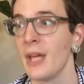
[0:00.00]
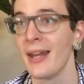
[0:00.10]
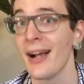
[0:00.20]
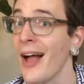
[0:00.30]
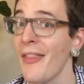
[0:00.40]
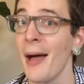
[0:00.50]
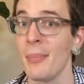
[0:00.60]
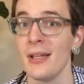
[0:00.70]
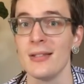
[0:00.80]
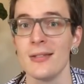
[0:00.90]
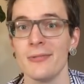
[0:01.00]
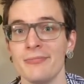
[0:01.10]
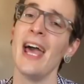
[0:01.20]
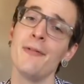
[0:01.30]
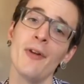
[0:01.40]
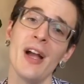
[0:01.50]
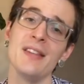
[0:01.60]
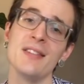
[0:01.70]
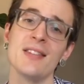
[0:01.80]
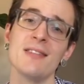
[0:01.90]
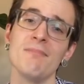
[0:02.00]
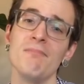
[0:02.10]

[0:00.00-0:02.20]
and I got that piece. And friends,